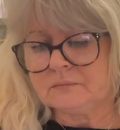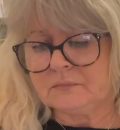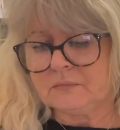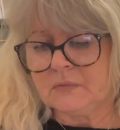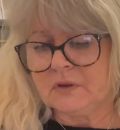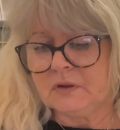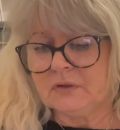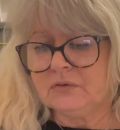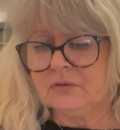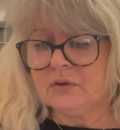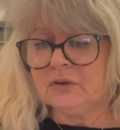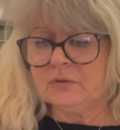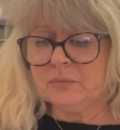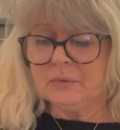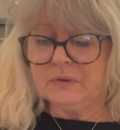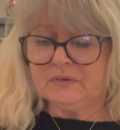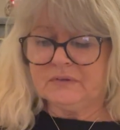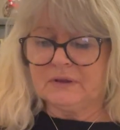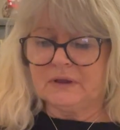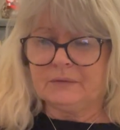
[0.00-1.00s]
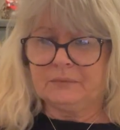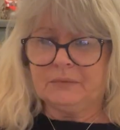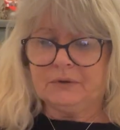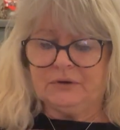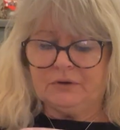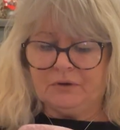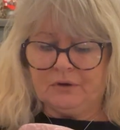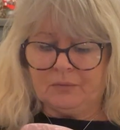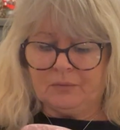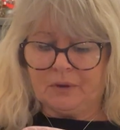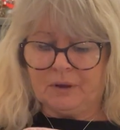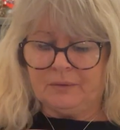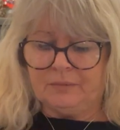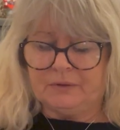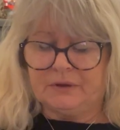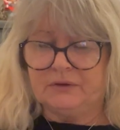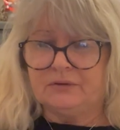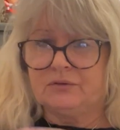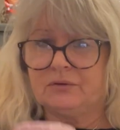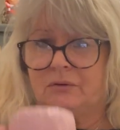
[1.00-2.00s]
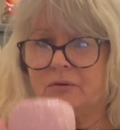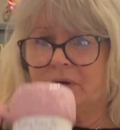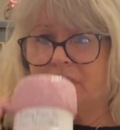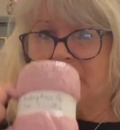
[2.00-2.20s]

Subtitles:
Excuse me a sec. I don't know why when I talk I